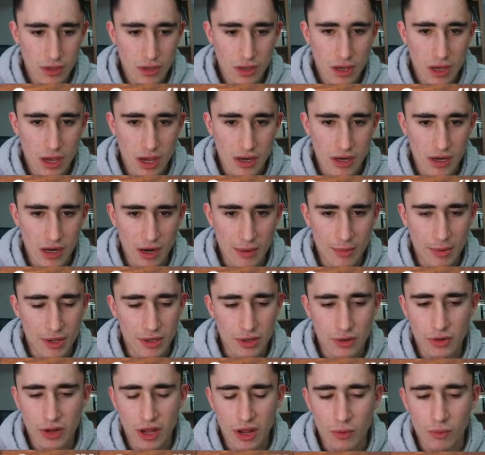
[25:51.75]
and here I'm like,
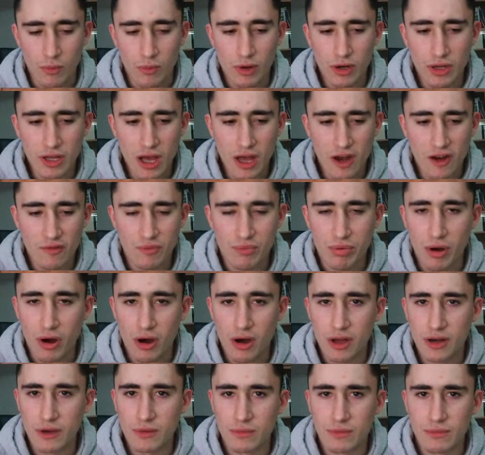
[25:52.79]
okay, what kind of
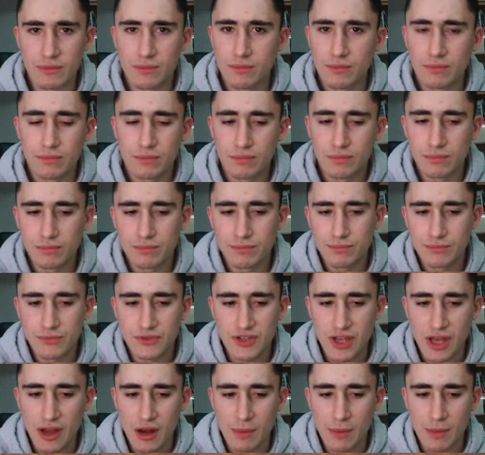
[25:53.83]
pawn
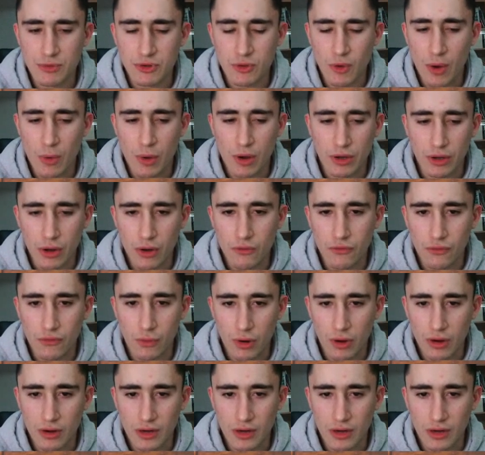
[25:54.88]
setup do I want to go for?